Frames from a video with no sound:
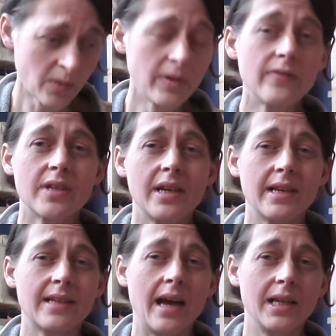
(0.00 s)
We've seen
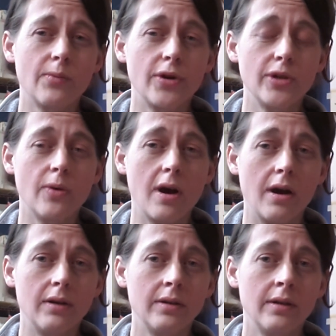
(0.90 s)
exactly what you are.
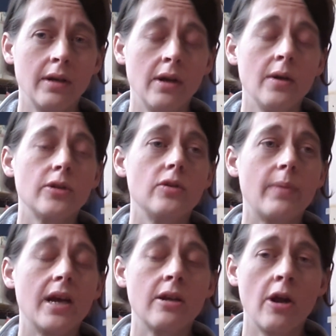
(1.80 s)
You
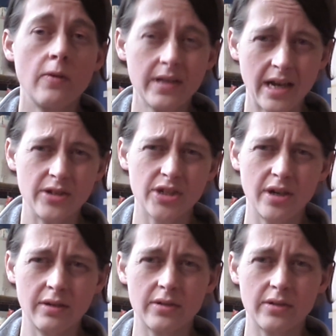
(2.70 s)
paid no attention